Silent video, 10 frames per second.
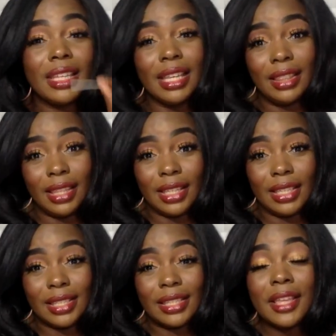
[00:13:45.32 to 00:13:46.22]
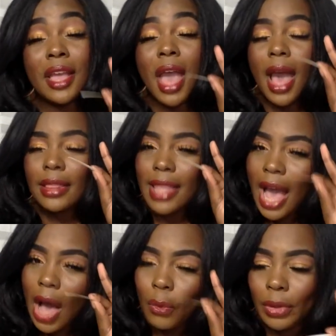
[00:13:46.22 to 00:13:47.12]
Get this.
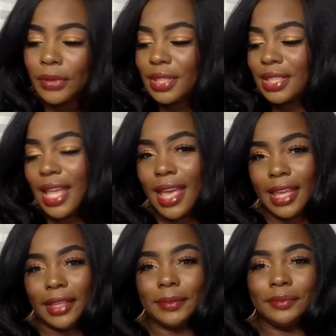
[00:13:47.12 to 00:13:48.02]
Now, I will say,